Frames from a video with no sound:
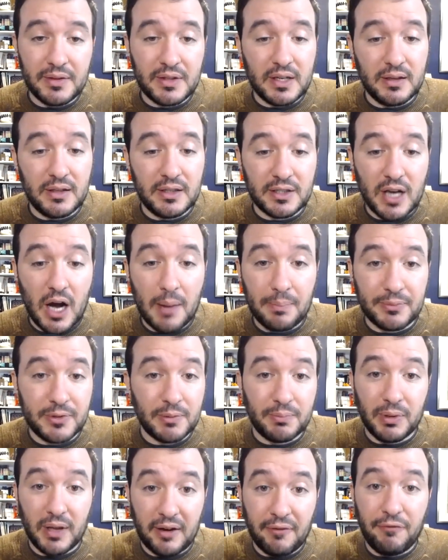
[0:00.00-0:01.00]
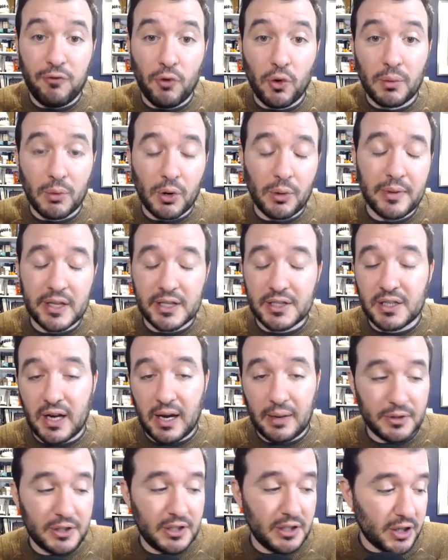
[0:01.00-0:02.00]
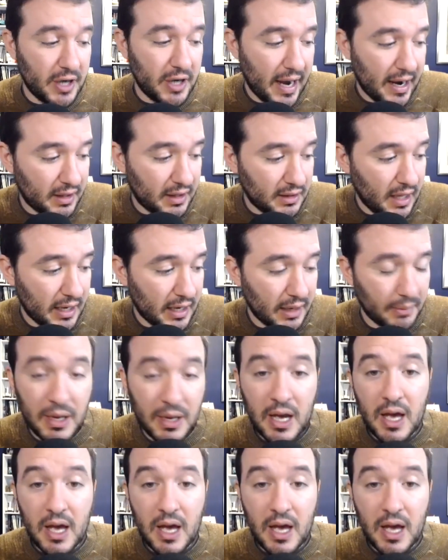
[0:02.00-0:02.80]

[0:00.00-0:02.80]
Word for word: he's up to playing four more minutes a night with CJ out of the lineup.